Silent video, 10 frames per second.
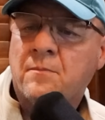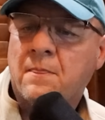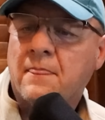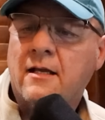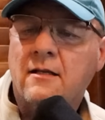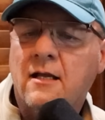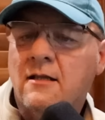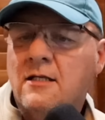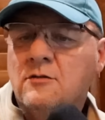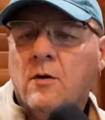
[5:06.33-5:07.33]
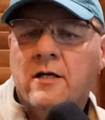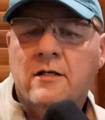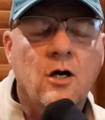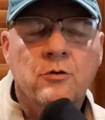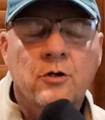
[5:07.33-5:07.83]
And that's why
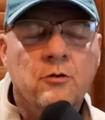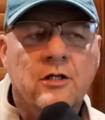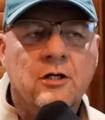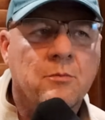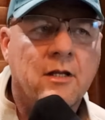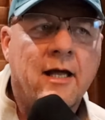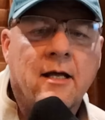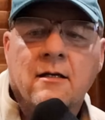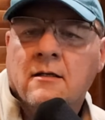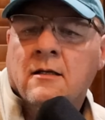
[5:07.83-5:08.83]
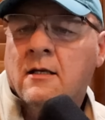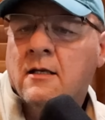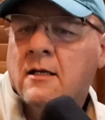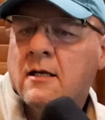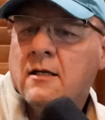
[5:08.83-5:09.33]
no nuclear plant
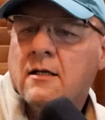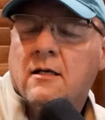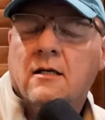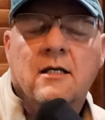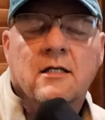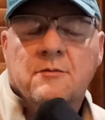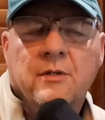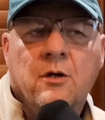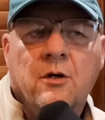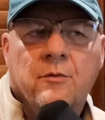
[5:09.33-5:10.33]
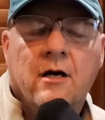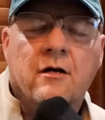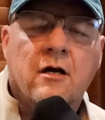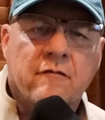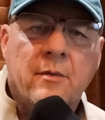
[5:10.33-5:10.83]
gets built without
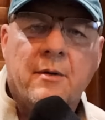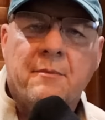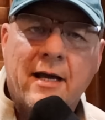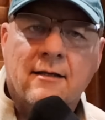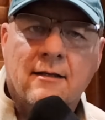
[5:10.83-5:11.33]
government backing.